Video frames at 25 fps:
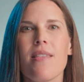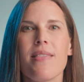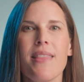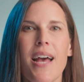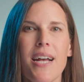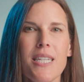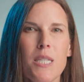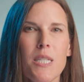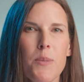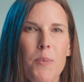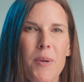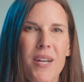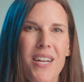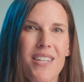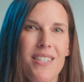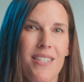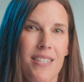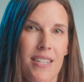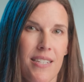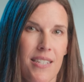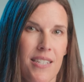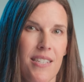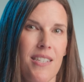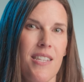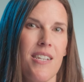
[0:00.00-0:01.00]
That's because
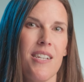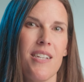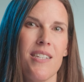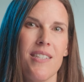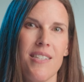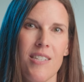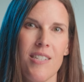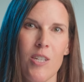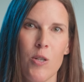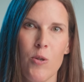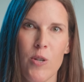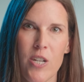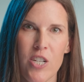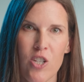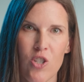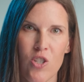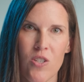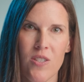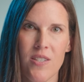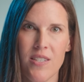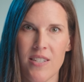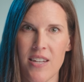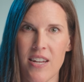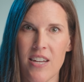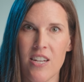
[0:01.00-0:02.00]
this is the consideration
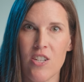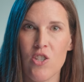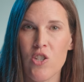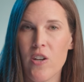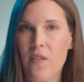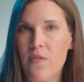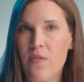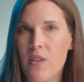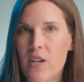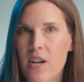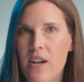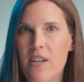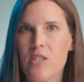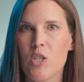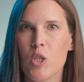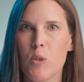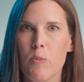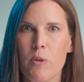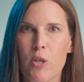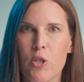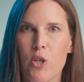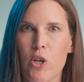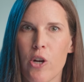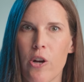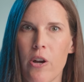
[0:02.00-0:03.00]
stage of the
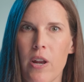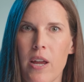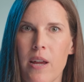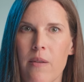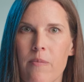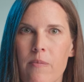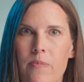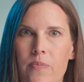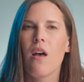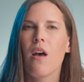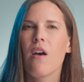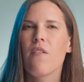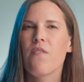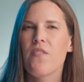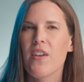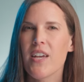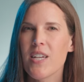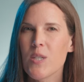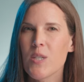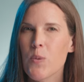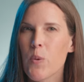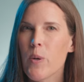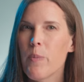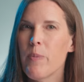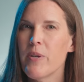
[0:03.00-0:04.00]
customer journey, a
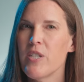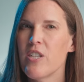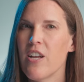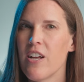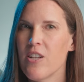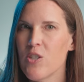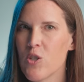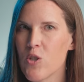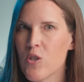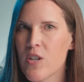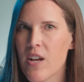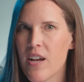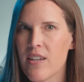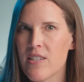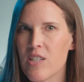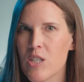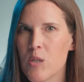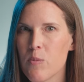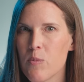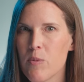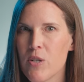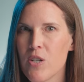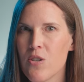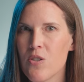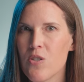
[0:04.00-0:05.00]
phase where potential
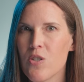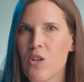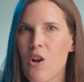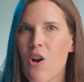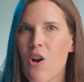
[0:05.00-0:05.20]
customers